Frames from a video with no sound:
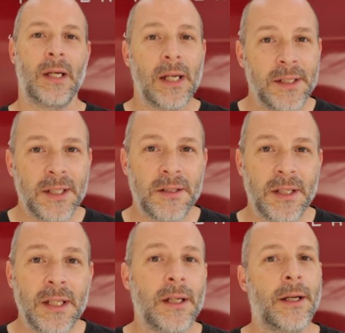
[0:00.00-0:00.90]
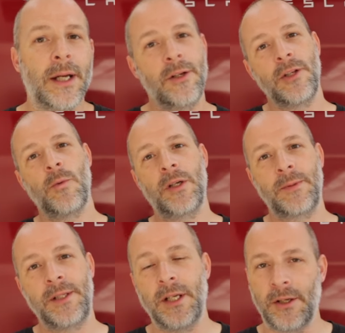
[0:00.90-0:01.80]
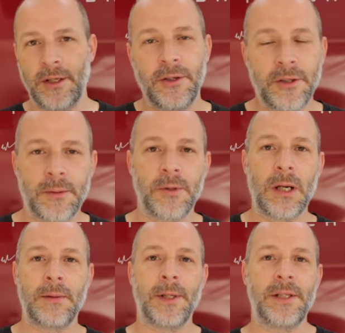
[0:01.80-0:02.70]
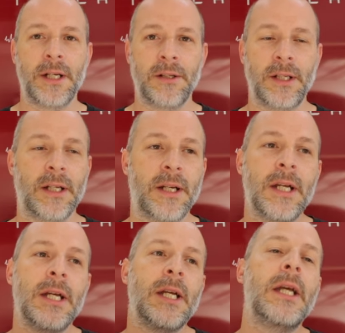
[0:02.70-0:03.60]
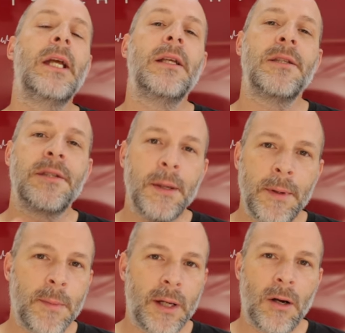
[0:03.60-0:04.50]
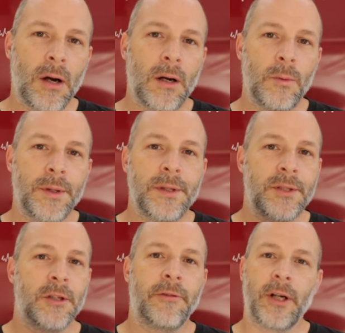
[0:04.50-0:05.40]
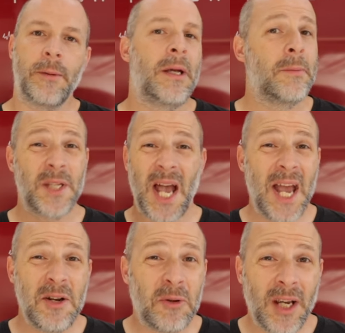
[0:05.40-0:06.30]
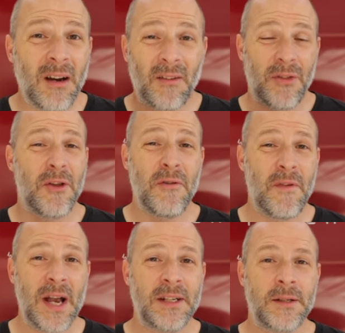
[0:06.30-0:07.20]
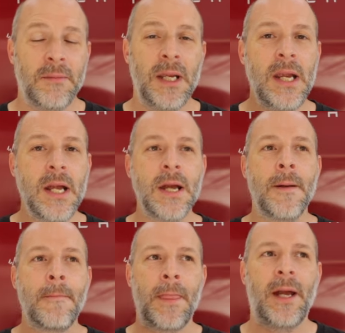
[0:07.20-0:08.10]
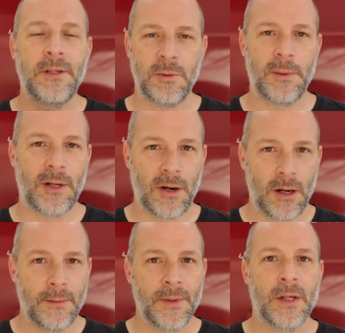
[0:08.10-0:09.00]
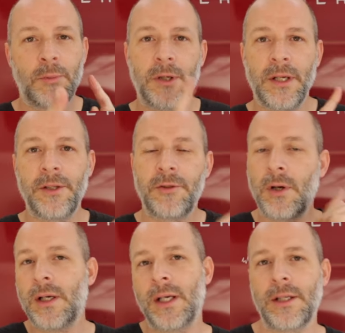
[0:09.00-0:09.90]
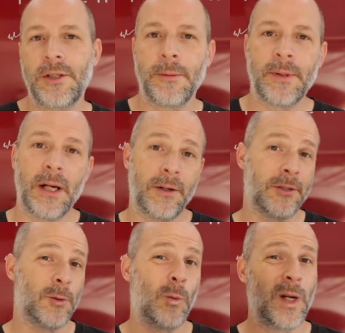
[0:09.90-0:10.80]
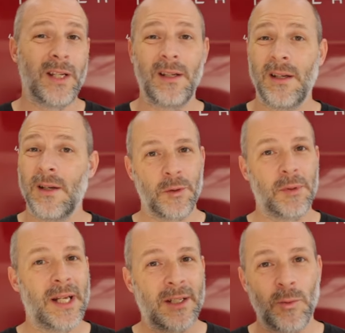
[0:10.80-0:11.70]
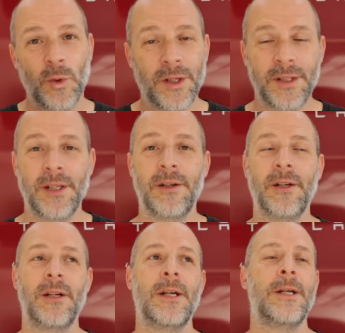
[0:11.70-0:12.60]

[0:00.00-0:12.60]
Hey Tesla, Elon, I know you watch my channel. I know you're subscribed to my channel, Elon. Send me my car with the silver hubcaps. I don't care. They're fine to me. I just want my car. Put it on the truck and ship it out. It's a white with black and wood interior.